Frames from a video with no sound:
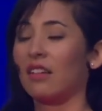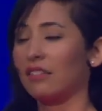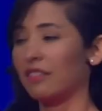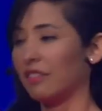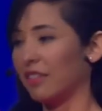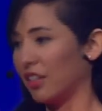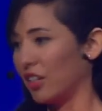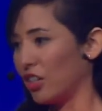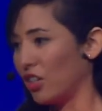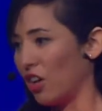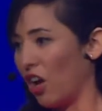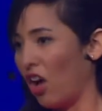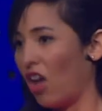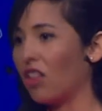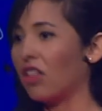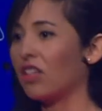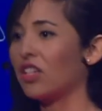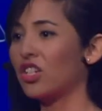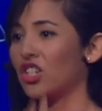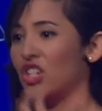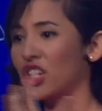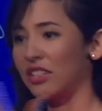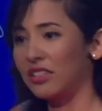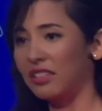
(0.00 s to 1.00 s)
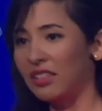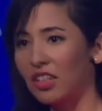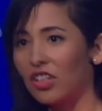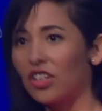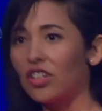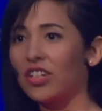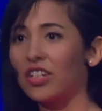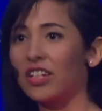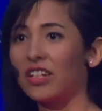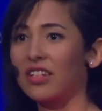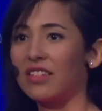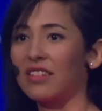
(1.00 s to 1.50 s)
the knowledge and
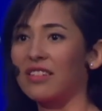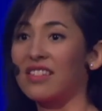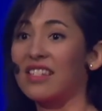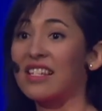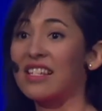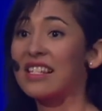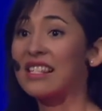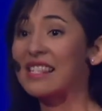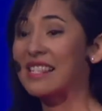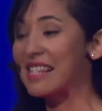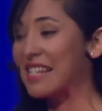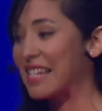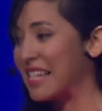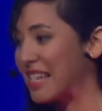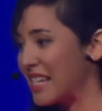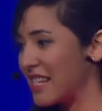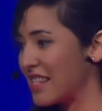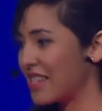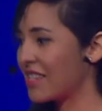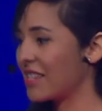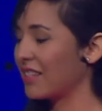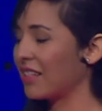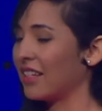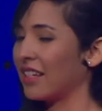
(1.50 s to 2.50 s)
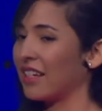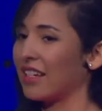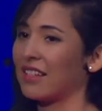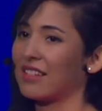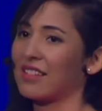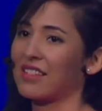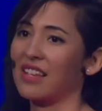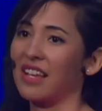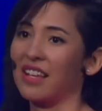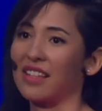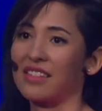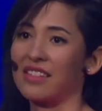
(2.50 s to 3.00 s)
learnings, it's easily
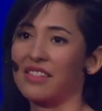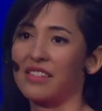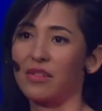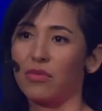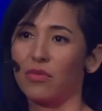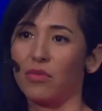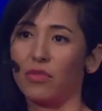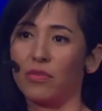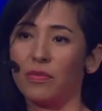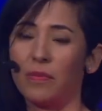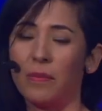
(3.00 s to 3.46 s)
accessible.